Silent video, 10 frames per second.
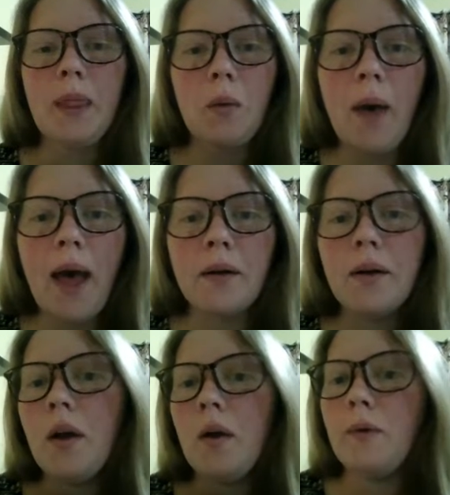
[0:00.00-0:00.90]
Well,
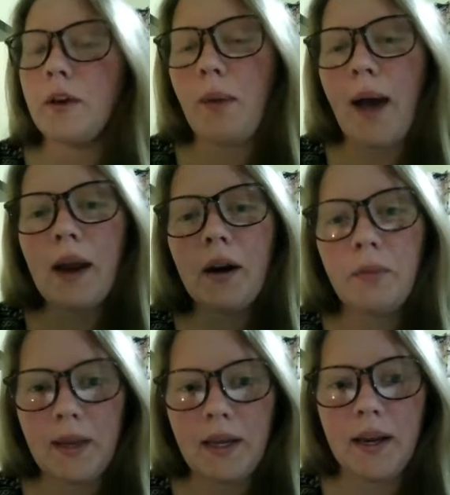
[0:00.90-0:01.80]
with
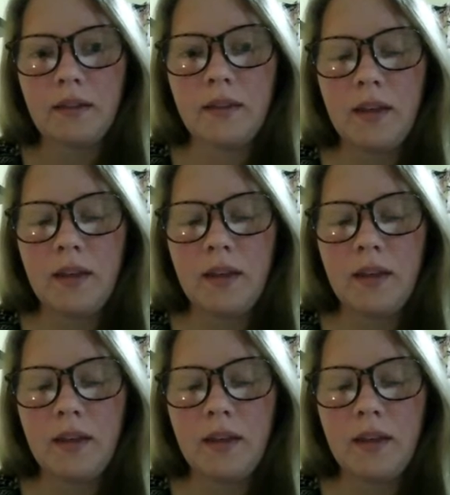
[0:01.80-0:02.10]
acquired weakness, the